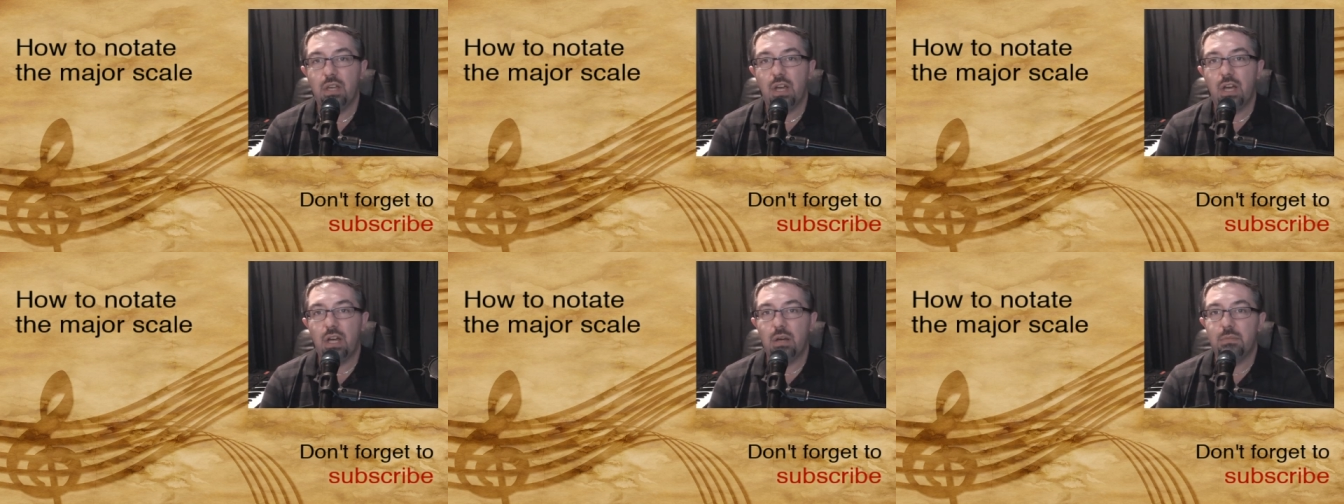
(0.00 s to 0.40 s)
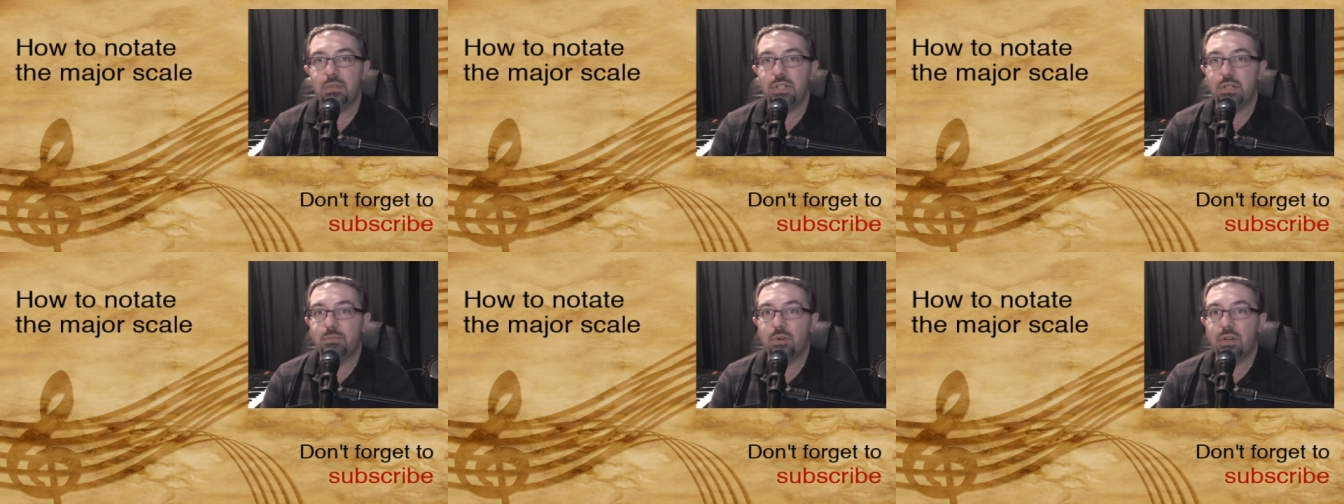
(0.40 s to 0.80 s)
um,
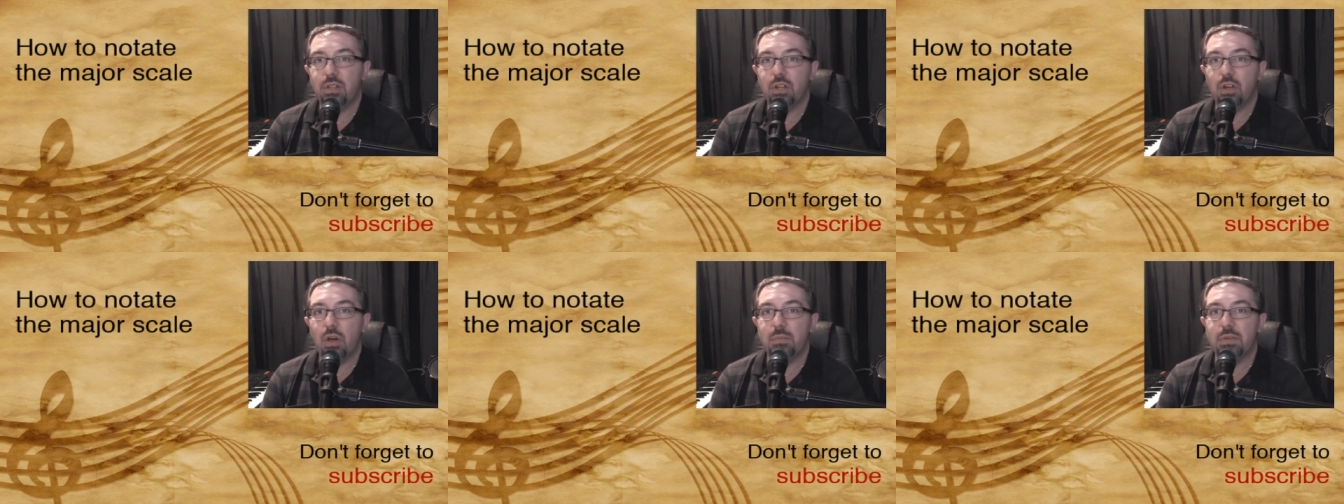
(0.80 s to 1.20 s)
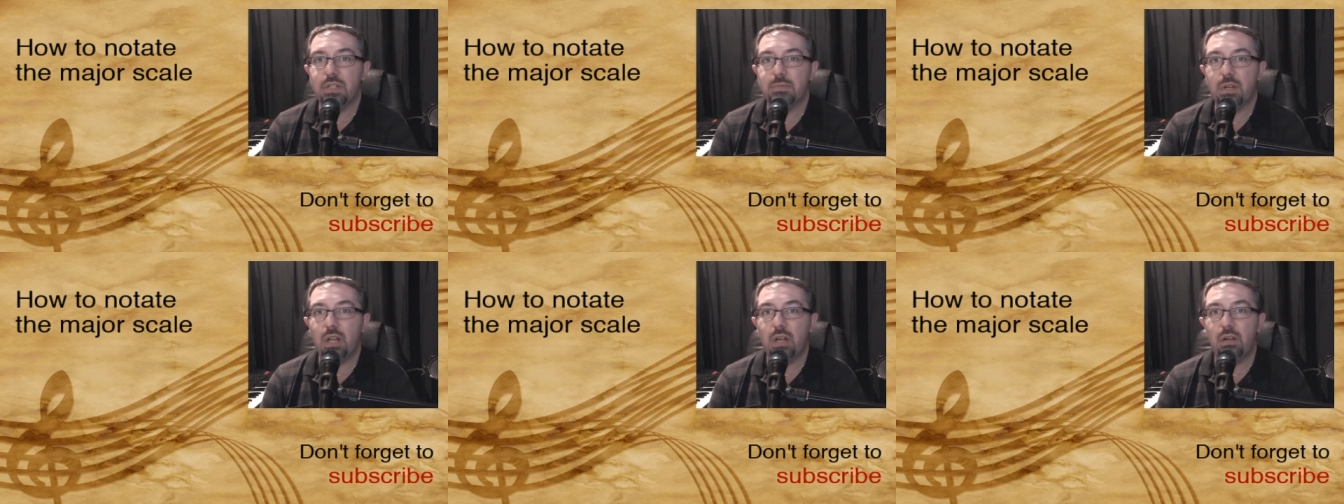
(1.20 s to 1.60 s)
just put in the comments
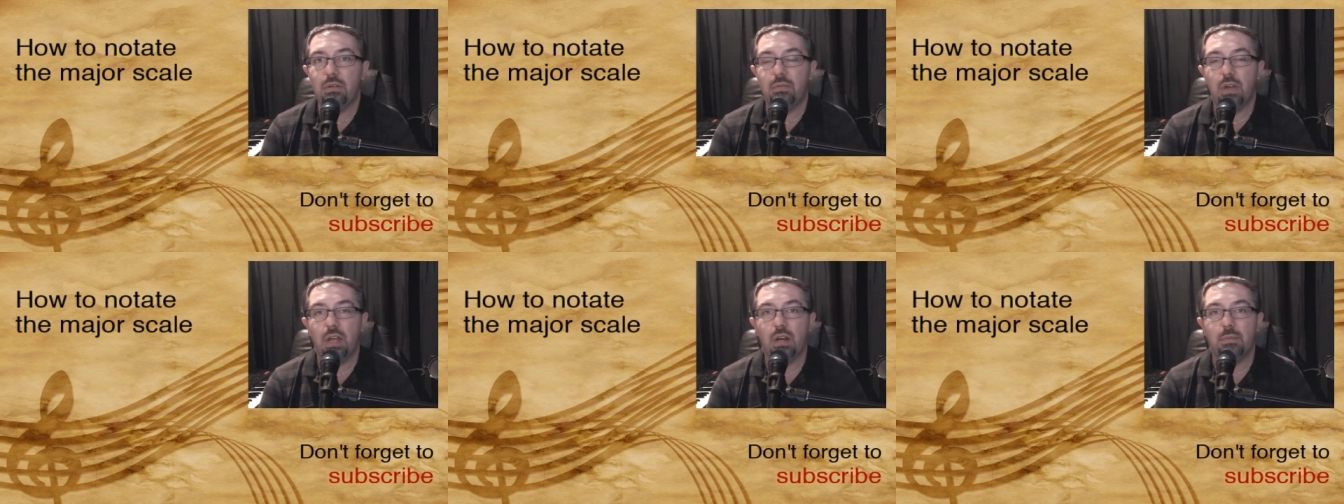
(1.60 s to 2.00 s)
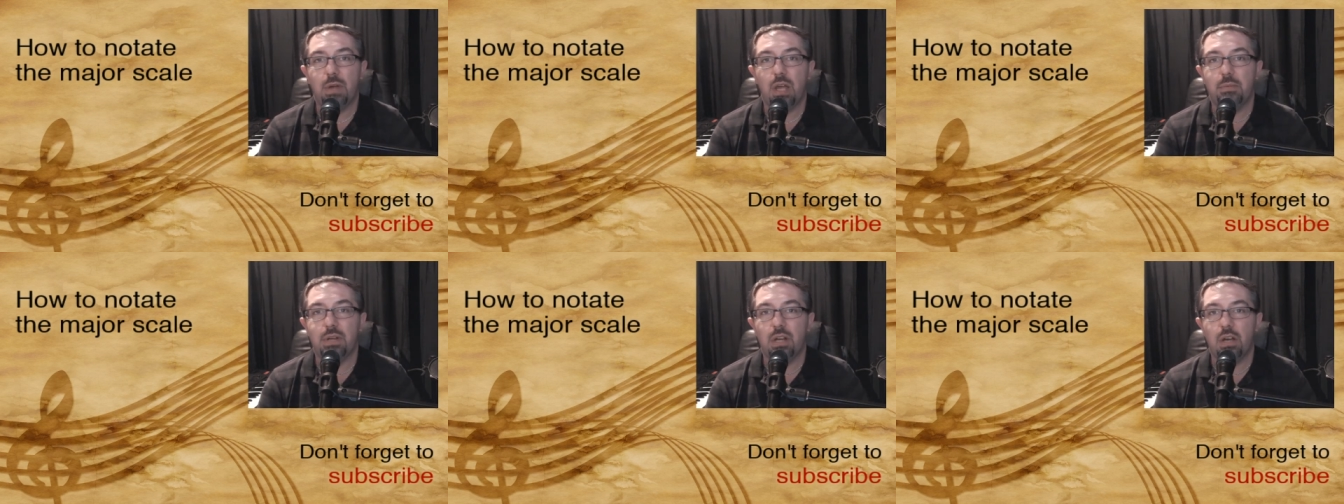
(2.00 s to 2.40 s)
below and I'm
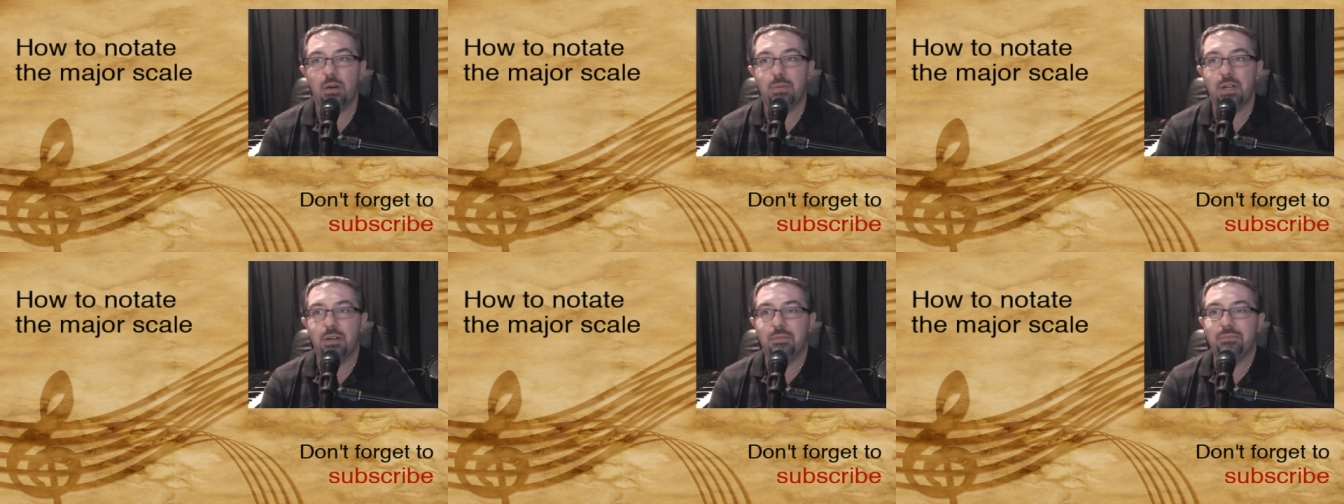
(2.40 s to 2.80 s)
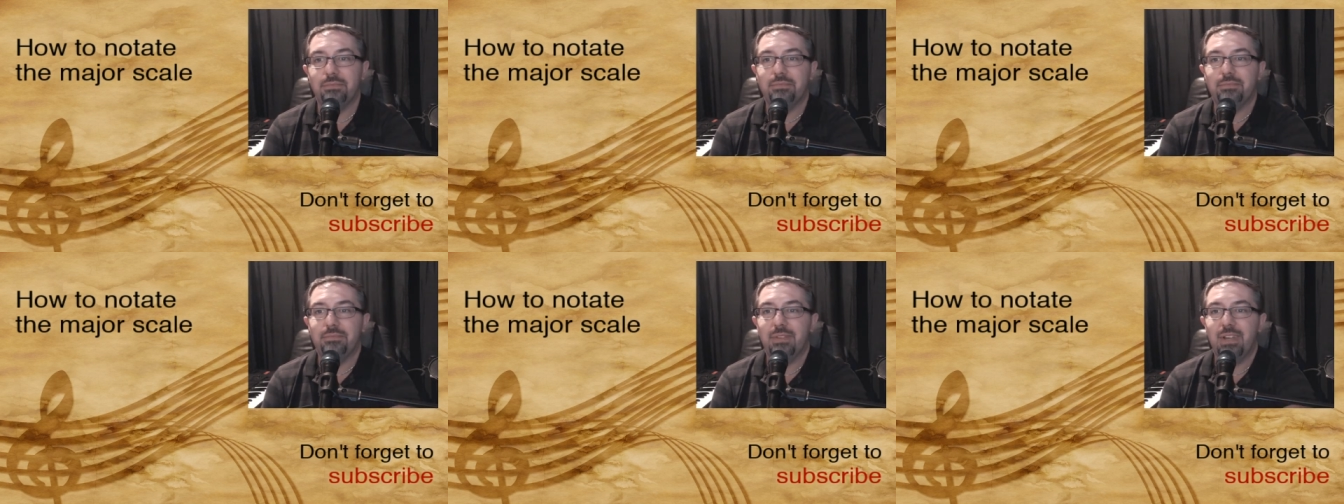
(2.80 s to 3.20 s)
happy to help out.
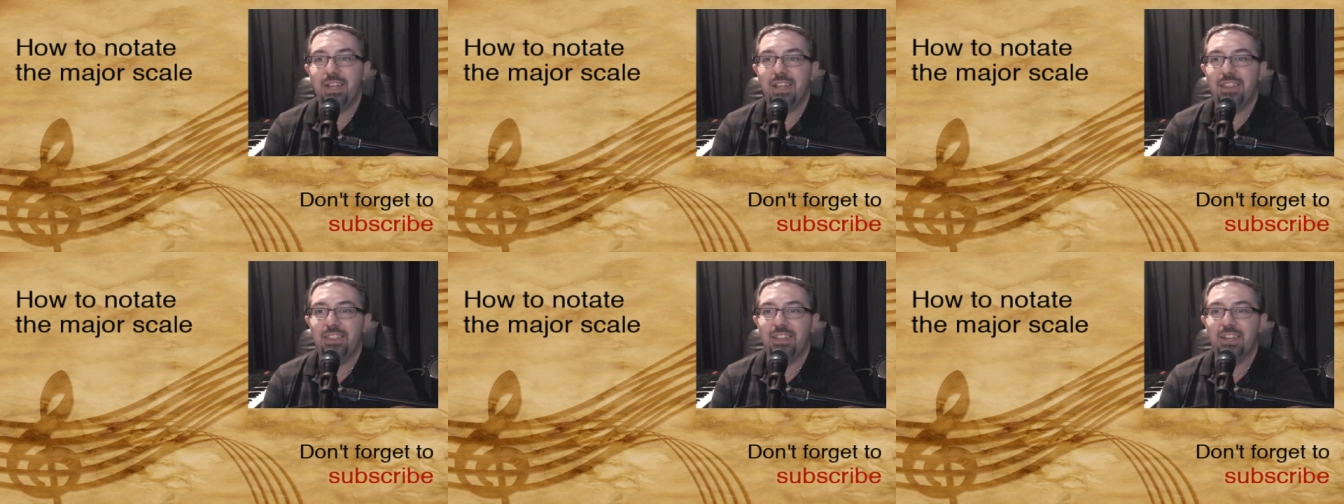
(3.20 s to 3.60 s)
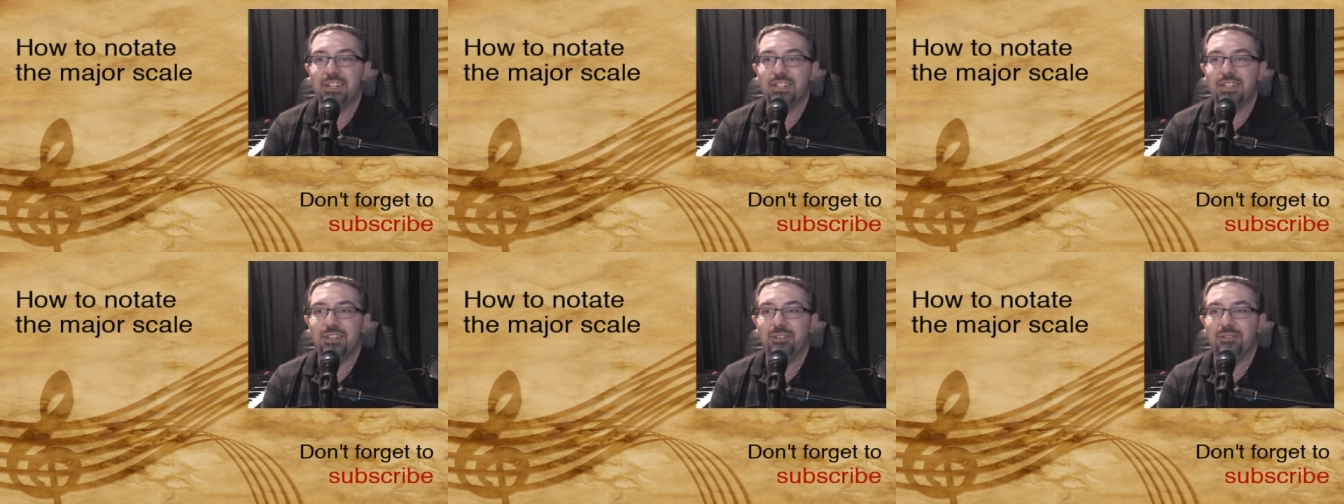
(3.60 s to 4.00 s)
Thanks.